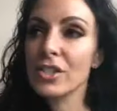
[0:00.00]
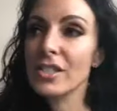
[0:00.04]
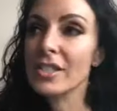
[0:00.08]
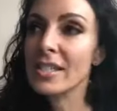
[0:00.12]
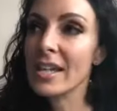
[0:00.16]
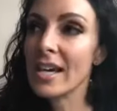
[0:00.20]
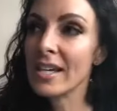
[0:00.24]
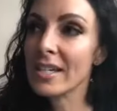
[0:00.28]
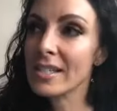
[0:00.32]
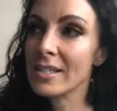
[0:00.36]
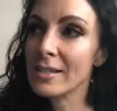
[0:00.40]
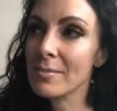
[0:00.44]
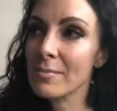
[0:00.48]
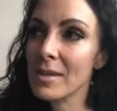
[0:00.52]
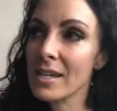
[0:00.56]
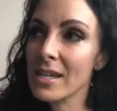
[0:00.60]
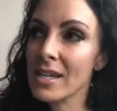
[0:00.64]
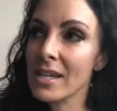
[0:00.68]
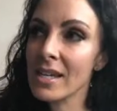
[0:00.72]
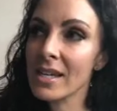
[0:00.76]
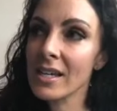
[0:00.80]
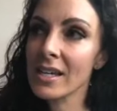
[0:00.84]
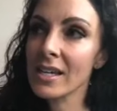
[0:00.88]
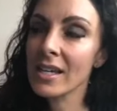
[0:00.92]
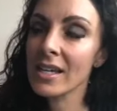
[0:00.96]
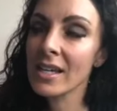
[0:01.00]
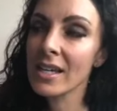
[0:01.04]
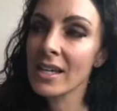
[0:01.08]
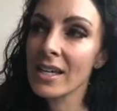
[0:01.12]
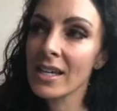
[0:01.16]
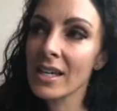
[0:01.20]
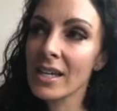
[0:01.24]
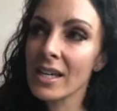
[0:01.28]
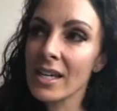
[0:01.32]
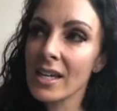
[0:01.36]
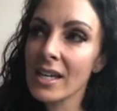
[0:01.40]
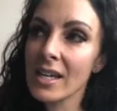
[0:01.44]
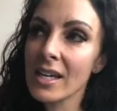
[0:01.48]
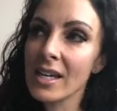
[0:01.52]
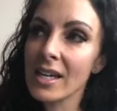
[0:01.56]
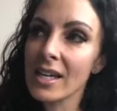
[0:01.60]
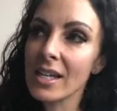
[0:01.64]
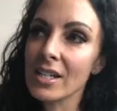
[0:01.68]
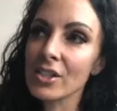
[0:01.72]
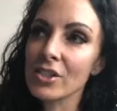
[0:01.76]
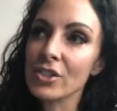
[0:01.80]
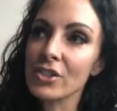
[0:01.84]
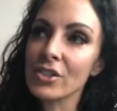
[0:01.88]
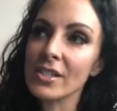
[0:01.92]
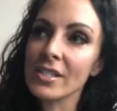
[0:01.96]
texts me
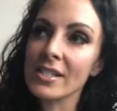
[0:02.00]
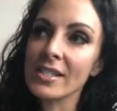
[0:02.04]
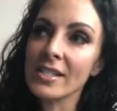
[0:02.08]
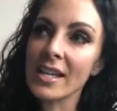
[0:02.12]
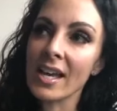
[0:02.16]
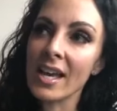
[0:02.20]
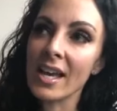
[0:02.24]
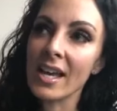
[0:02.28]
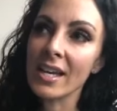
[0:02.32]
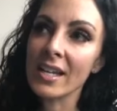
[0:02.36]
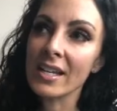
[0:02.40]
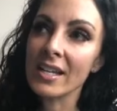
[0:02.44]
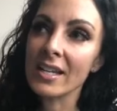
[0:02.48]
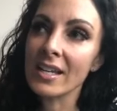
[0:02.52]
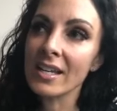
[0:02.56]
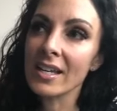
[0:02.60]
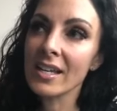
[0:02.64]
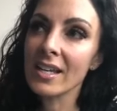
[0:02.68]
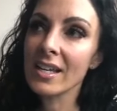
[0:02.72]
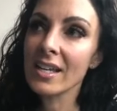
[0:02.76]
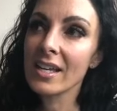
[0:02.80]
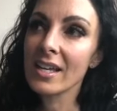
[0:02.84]
and she said,